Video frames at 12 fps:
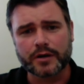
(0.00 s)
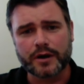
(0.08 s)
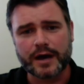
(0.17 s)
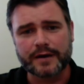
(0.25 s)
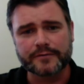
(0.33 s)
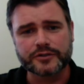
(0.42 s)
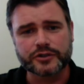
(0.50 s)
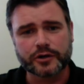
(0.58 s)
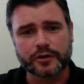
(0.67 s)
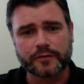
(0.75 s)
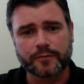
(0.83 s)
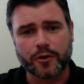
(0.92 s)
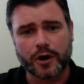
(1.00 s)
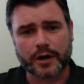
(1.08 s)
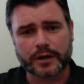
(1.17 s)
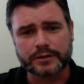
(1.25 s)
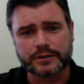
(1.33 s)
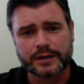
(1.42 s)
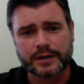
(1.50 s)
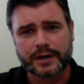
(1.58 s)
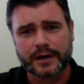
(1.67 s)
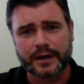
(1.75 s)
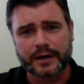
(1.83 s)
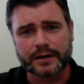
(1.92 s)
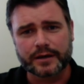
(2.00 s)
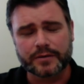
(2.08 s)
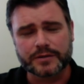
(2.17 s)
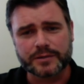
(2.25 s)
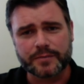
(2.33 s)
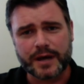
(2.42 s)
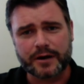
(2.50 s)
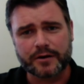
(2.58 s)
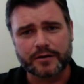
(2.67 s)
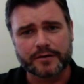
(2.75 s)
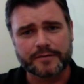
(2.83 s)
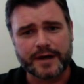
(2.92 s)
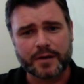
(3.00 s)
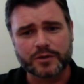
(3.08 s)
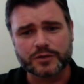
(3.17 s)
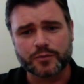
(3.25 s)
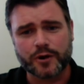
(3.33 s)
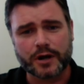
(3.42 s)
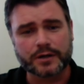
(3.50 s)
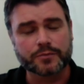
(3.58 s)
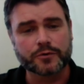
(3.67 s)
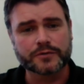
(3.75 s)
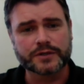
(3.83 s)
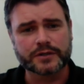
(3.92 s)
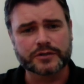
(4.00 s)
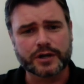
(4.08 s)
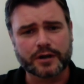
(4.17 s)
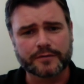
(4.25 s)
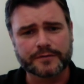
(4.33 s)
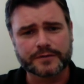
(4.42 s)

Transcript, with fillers: You have churn of product, and it's a matter of how much product moves on the shelf.